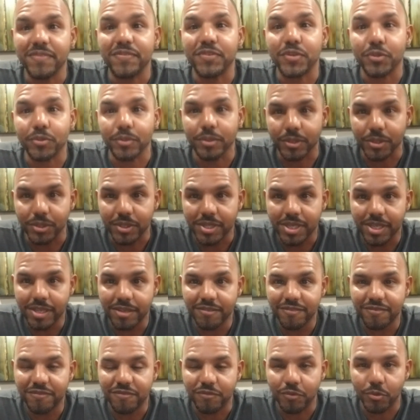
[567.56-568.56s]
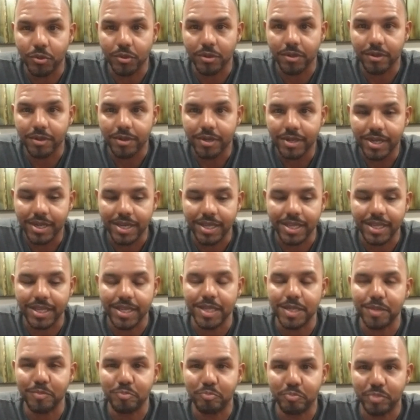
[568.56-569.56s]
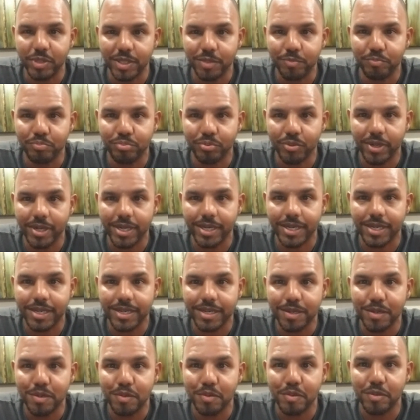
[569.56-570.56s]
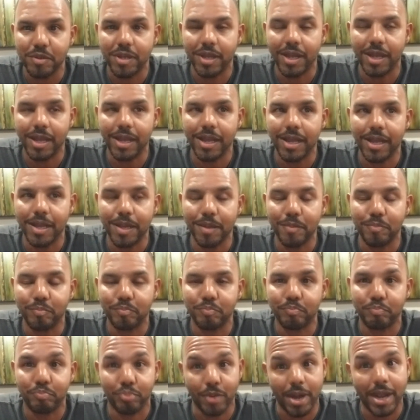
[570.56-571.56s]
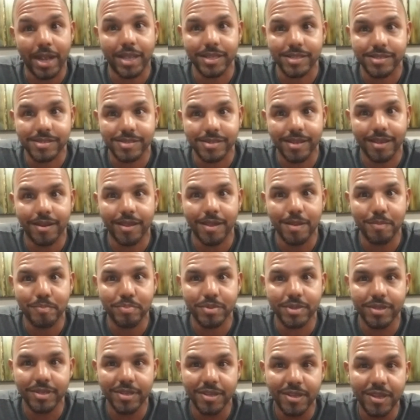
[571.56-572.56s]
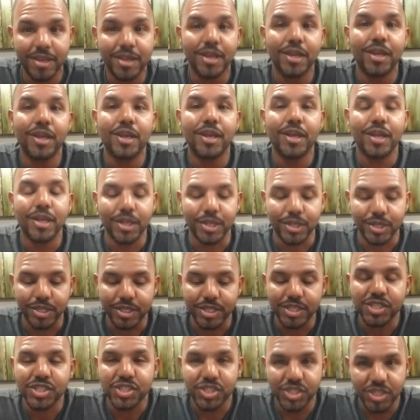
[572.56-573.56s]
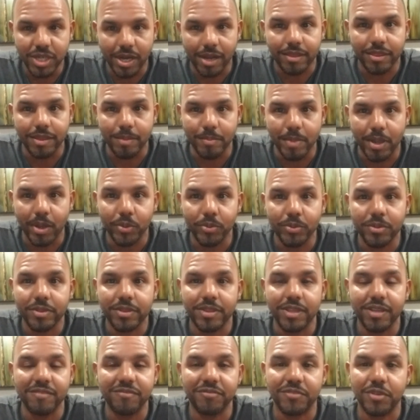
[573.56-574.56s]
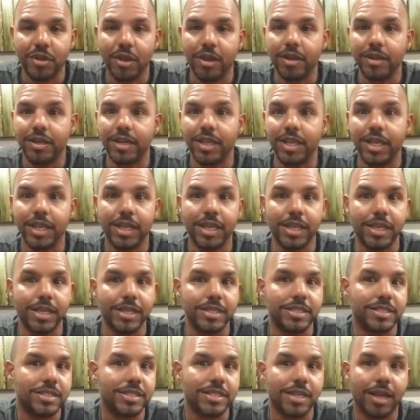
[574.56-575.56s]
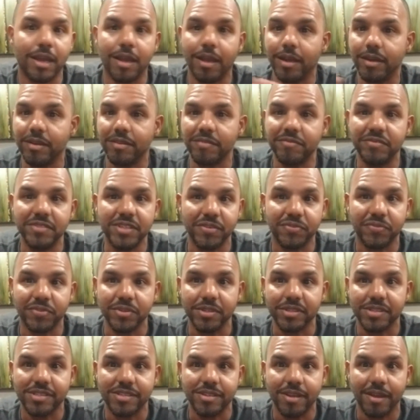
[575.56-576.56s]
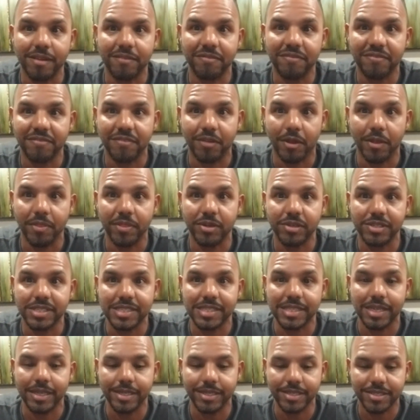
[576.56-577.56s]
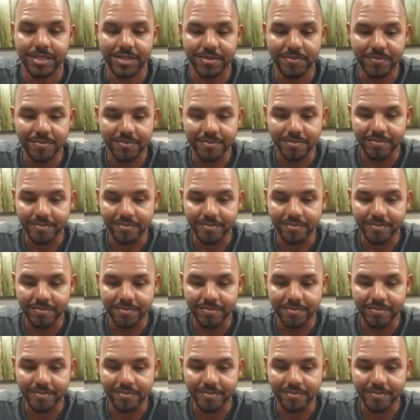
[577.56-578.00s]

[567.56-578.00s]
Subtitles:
If you're looking for a big brake bracket setup, check them out. They've got a ton of different stuff on their site.